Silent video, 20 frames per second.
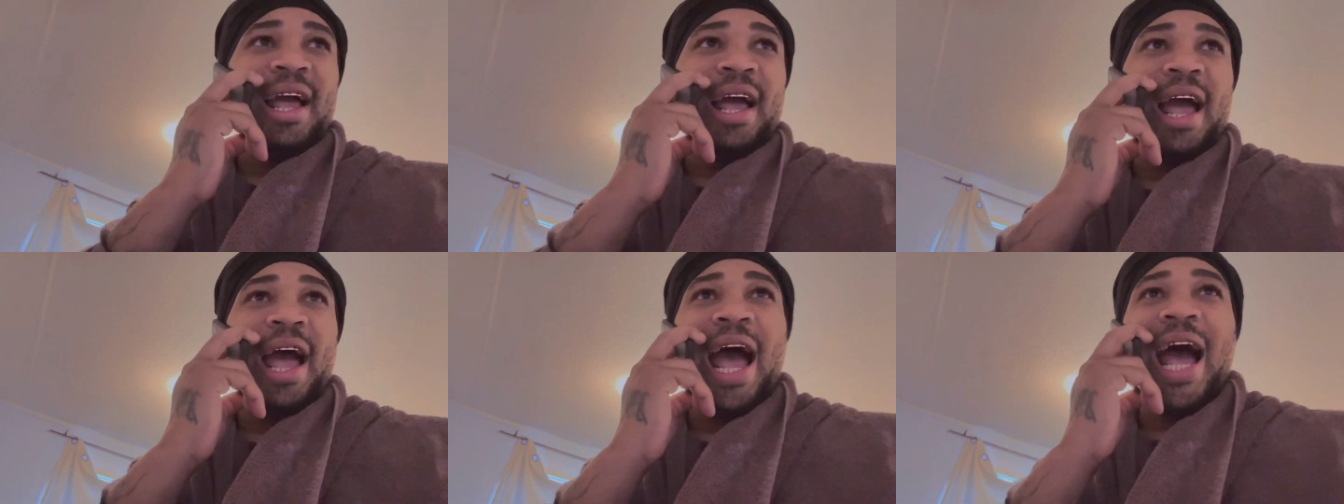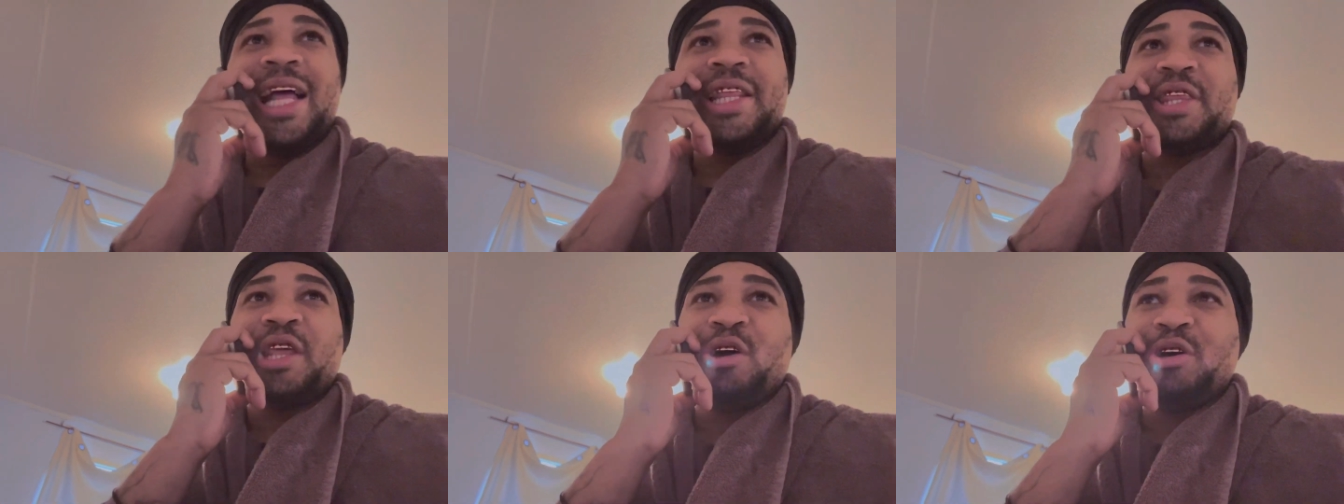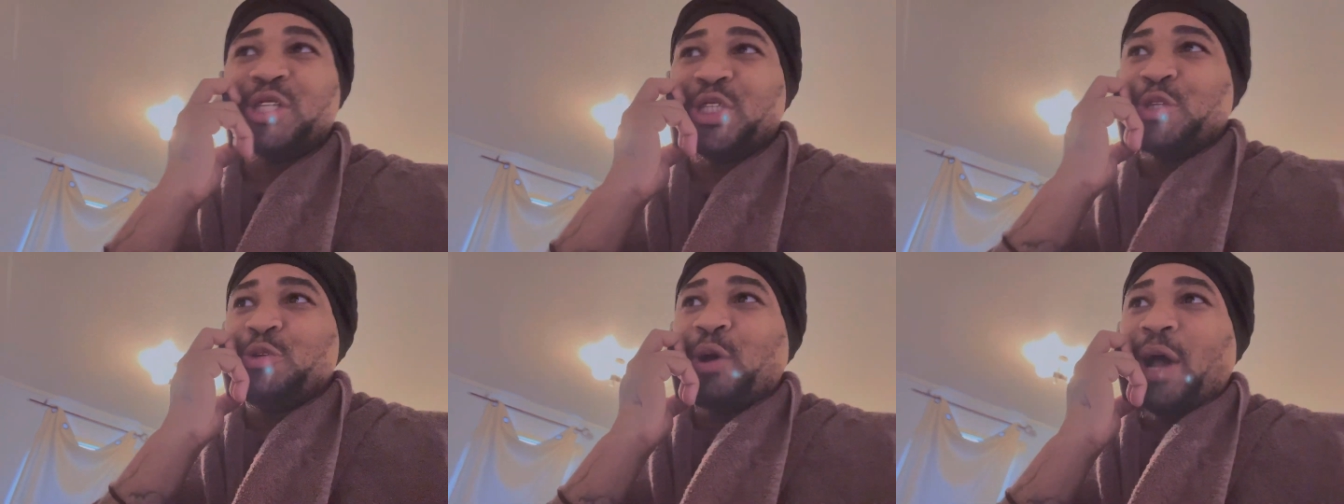I
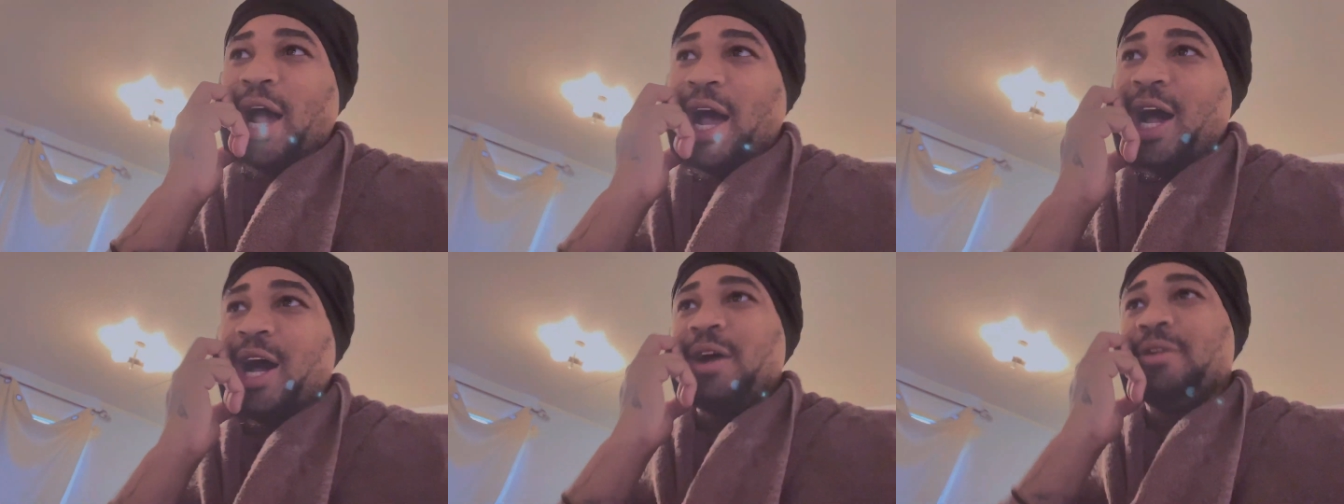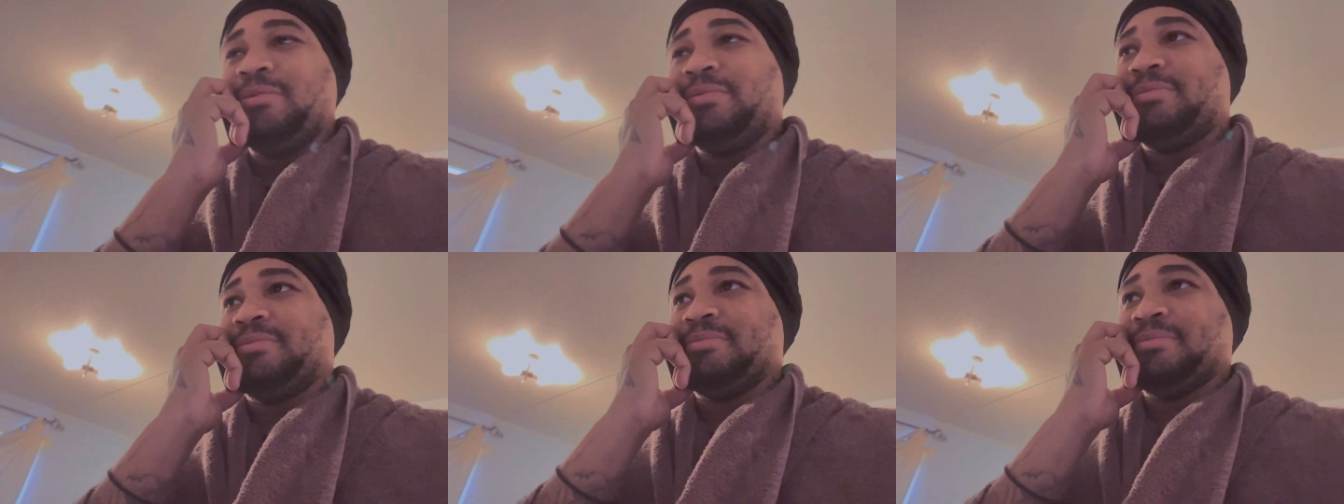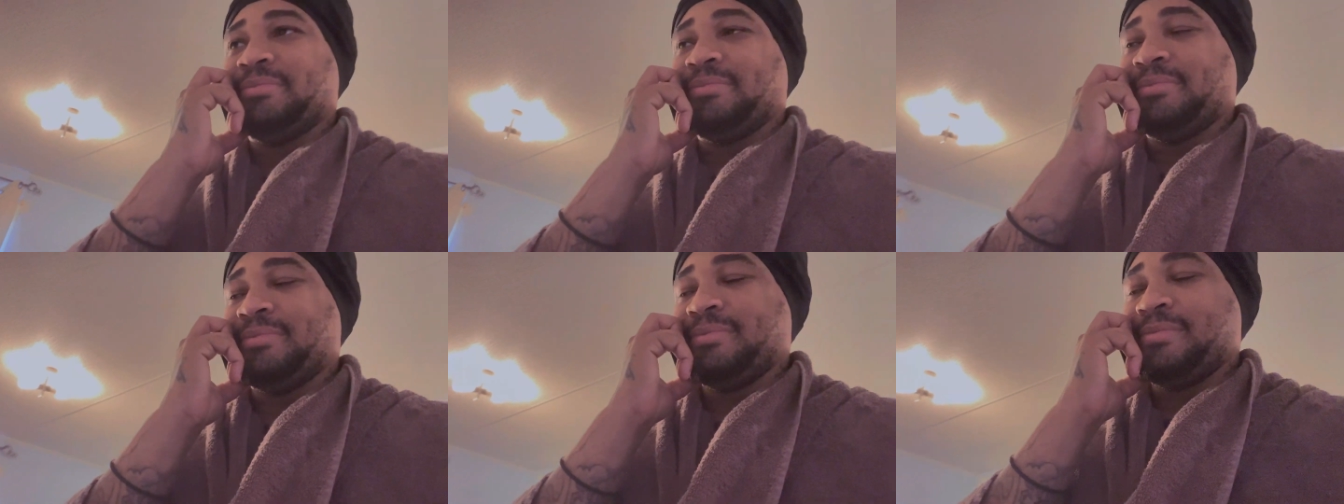thought you all
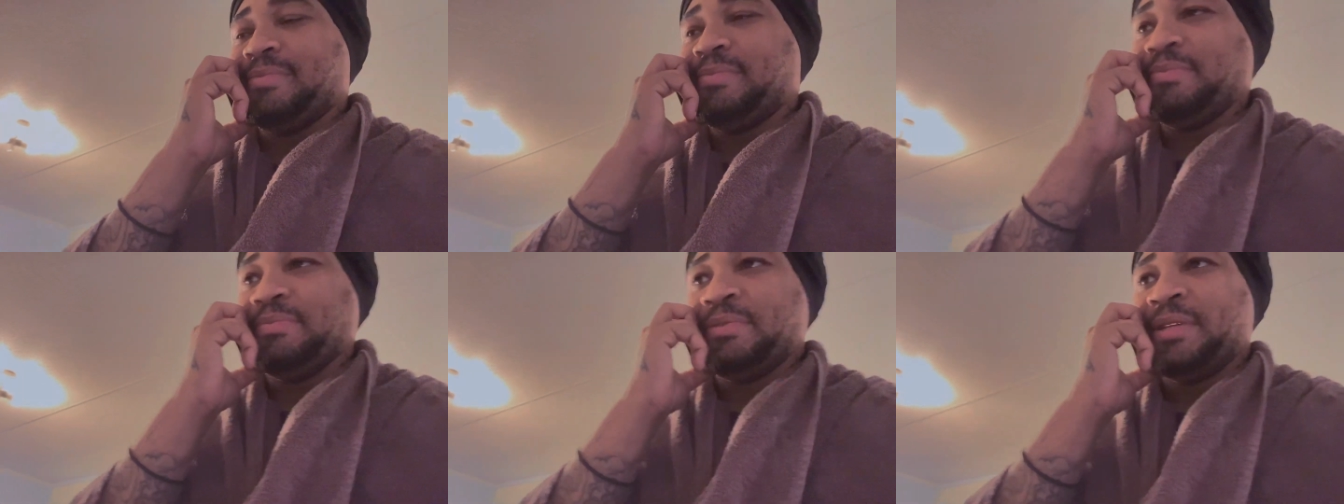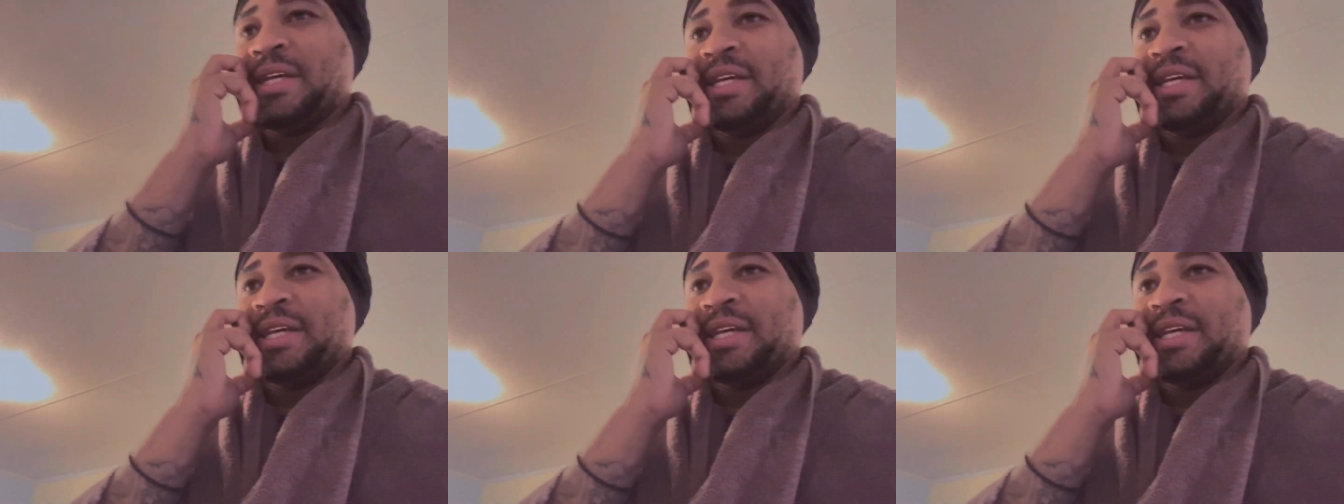Mm-hmm.